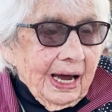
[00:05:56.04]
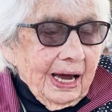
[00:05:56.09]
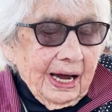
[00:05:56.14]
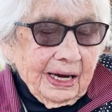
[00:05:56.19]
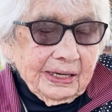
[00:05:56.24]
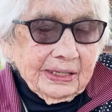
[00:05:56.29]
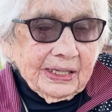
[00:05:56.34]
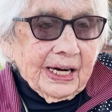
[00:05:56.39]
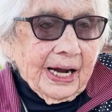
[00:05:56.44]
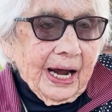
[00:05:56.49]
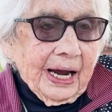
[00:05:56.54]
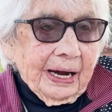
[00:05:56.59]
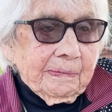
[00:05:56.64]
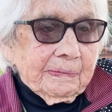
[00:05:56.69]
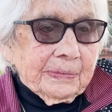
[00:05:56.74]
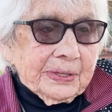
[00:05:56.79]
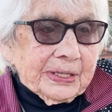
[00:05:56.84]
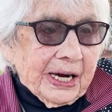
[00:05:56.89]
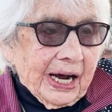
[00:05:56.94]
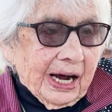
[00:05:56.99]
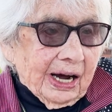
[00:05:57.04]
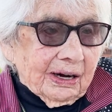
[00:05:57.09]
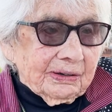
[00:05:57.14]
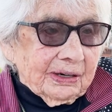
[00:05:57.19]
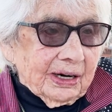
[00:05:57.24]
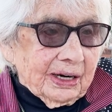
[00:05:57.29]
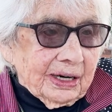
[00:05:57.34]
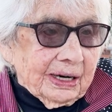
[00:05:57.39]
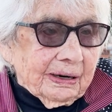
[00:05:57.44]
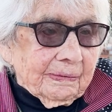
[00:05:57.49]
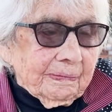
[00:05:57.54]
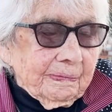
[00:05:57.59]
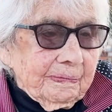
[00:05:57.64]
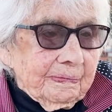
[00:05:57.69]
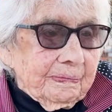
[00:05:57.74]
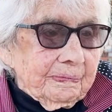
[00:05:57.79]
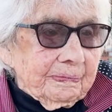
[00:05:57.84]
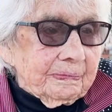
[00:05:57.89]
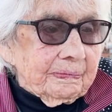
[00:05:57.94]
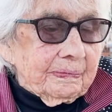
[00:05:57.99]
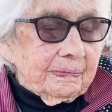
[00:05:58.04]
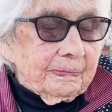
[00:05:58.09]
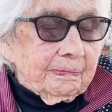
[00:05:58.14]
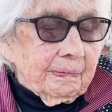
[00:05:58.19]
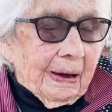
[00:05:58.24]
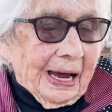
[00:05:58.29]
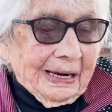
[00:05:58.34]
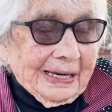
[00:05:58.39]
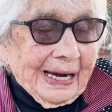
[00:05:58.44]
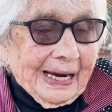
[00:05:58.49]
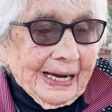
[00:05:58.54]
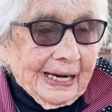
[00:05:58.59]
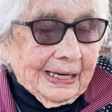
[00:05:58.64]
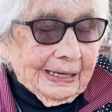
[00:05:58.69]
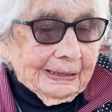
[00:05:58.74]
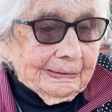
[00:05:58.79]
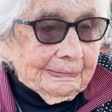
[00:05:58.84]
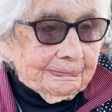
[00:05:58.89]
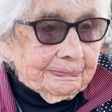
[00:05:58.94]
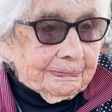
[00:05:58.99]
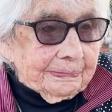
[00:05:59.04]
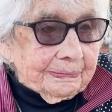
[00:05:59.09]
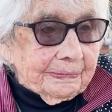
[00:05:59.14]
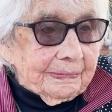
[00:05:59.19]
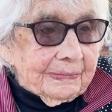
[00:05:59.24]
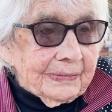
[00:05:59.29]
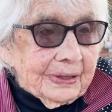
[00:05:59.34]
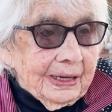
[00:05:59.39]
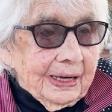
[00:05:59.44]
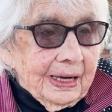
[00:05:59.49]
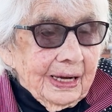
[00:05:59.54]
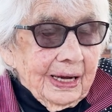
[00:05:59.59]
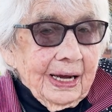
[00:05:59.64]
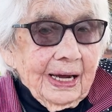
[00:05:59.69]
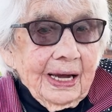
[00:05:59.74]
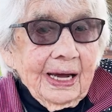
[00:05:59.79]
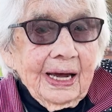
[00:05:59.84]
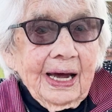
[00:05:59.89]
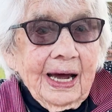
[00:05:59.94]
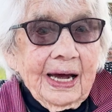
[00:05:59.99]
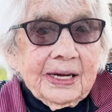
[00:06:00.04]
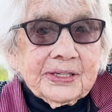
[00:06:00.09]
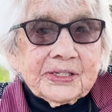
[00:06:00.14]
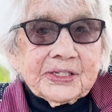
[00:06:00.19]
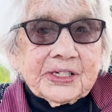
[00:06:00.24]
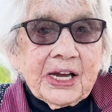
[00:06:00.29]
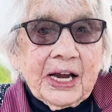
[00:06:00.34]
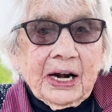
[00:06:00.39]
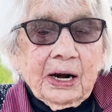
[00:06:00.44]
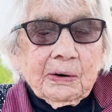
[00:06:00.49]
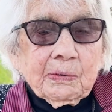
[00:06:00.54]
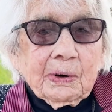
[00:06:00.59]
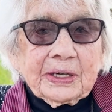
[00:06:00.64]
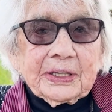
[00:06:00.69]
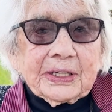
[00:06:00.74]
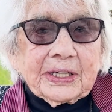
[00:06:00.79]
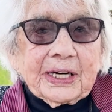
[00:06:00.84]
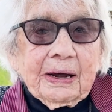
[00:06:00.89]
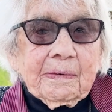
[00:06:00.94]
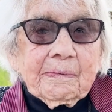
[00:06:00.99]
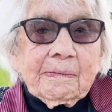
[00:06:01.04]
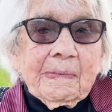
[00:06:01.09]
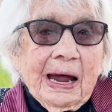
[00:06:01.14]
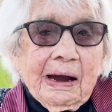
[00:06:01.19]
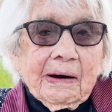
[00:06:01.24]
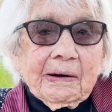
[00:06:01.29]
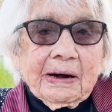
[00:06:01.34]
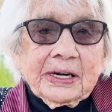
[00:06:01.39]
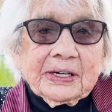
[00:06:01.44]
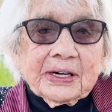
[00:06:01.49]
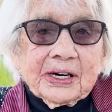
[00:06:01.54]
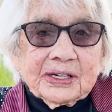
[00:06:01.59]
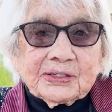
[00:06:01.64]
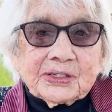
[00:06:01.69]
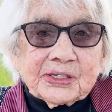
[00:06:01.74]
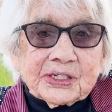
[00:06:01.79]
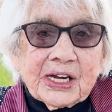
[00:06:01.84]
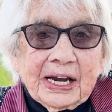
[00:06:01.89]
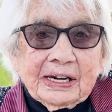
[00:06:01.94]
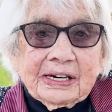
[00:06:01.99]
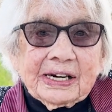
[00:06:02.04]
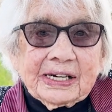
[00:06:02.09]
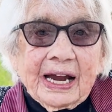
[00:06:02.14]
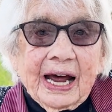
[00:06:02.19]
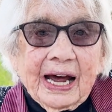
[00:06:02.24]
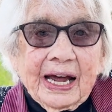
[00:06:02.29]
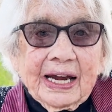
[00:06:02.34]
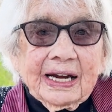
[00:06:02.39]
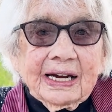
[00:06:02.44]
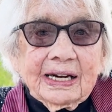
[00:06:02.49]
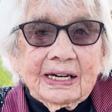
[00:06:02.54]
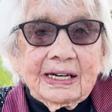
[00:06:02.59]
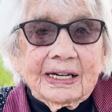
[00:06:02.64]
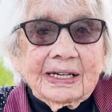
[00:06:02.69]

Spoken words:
and came down on a Monday and said, I want to get married on Saturday.